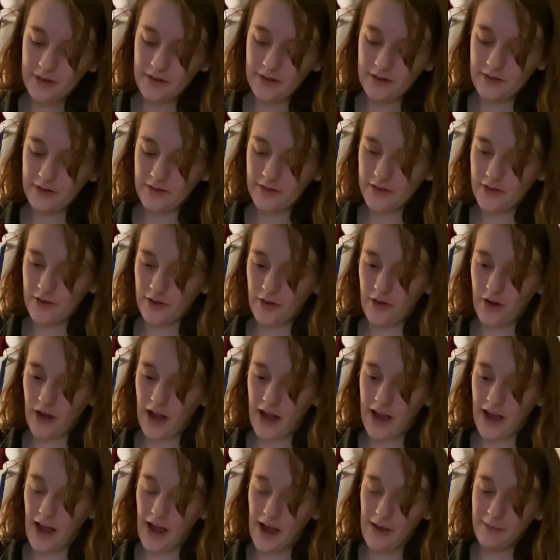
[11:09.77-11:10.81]
So
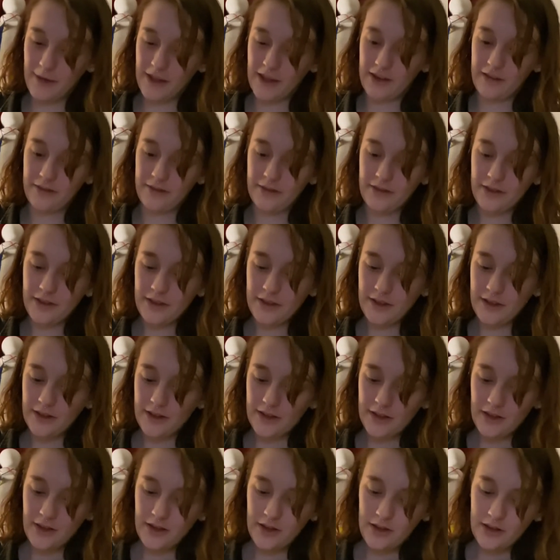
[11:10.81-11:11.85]
I mean,
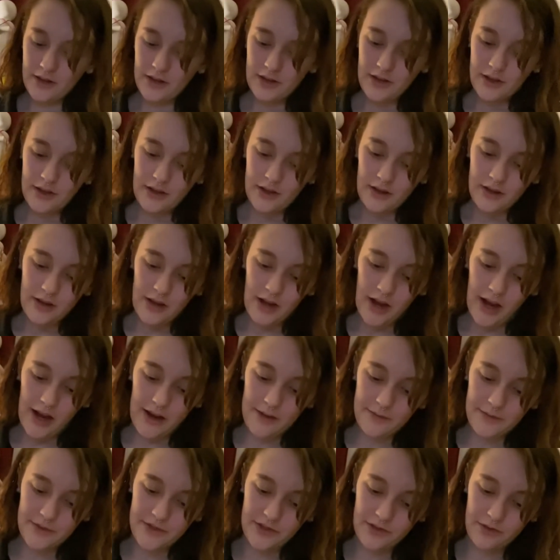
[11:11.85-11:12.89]

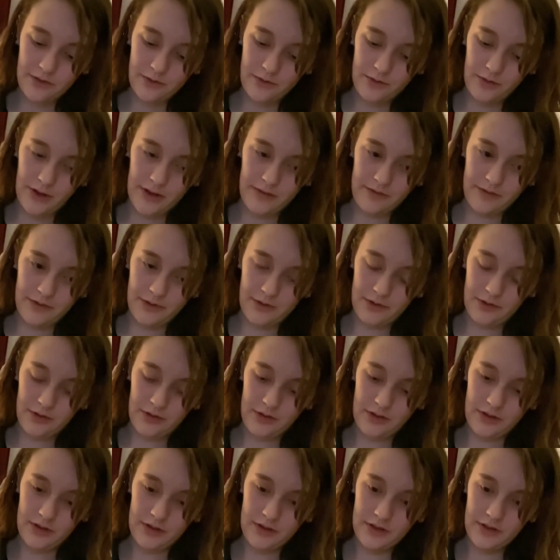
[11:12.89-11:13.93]
I'm so grateful
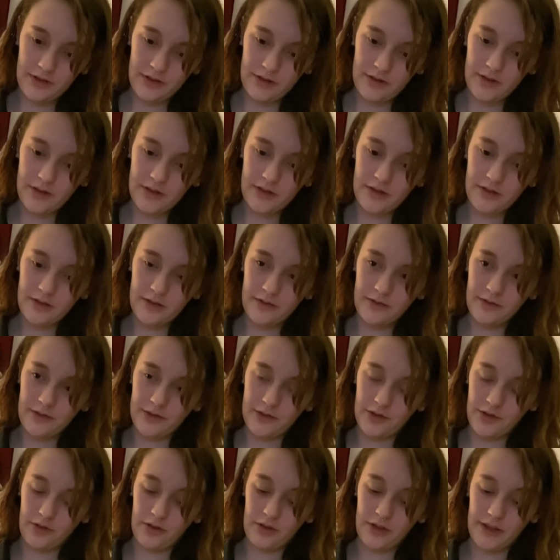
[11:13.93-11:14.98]
for
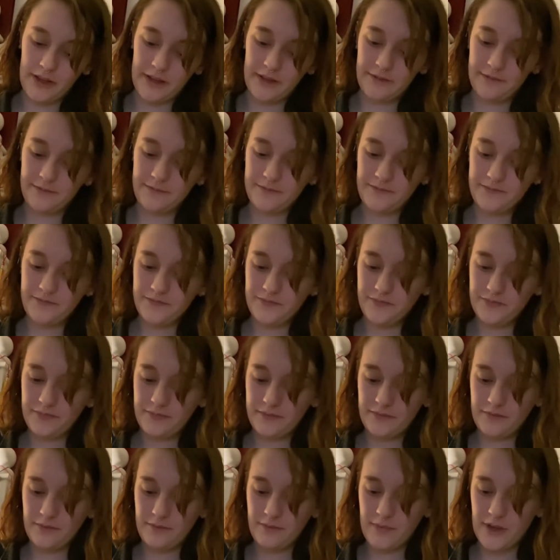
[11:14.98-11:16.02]
journaling,
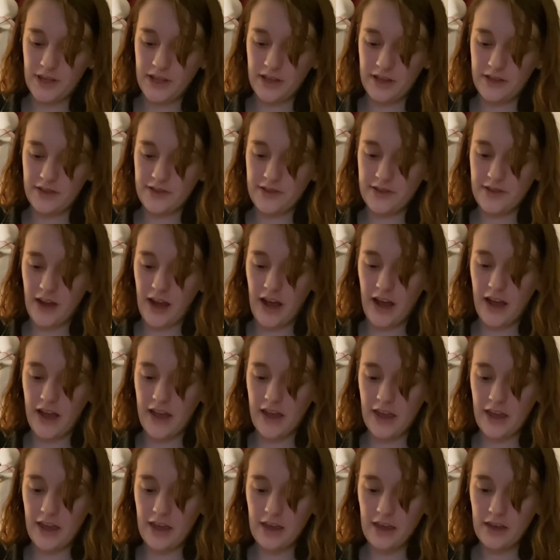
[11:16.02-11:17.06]
because
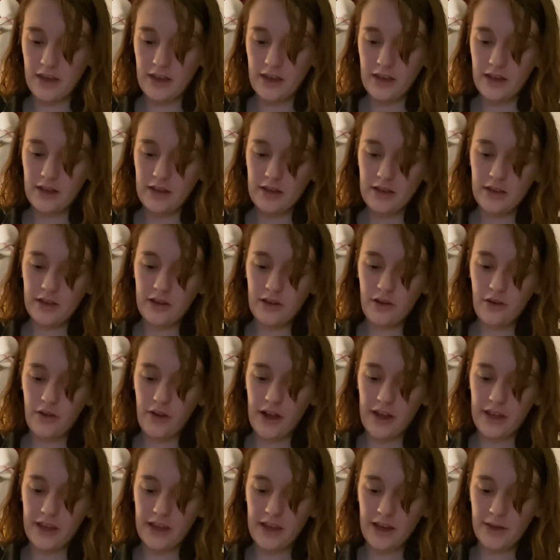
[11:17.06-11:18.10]
I
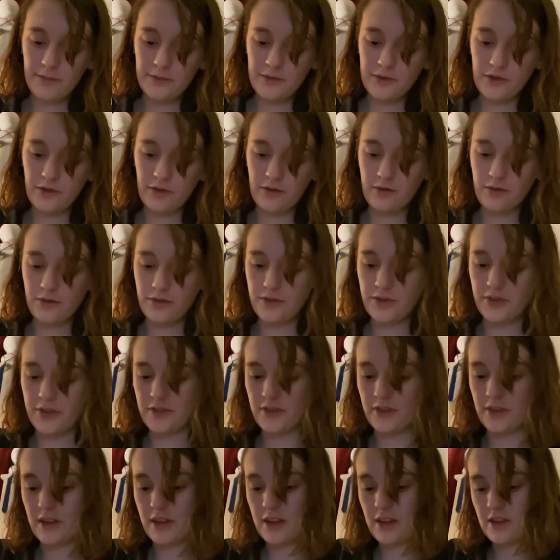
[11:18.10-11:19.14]
kept journals as a
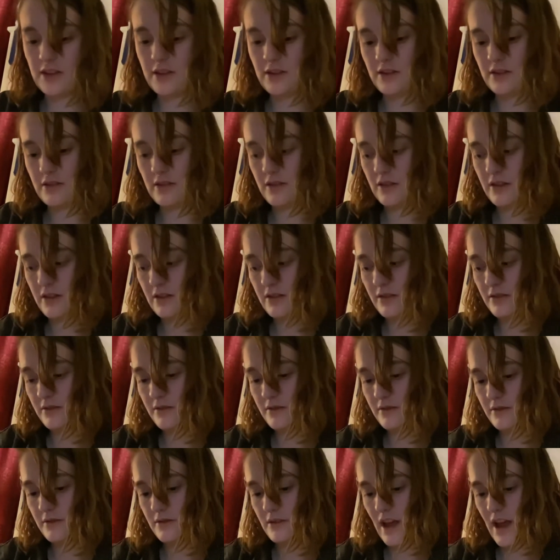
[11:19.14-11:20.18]
kid,
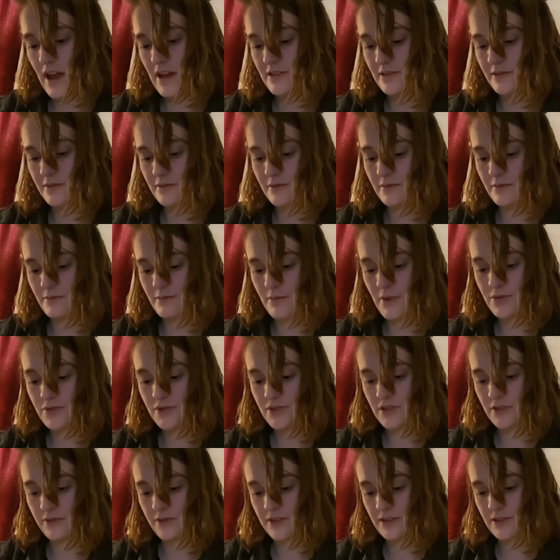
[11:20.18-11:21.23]
as
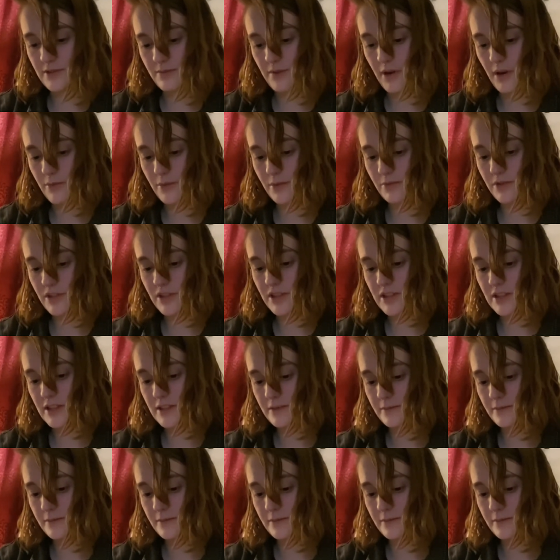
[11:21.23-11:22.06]
most of us probably did,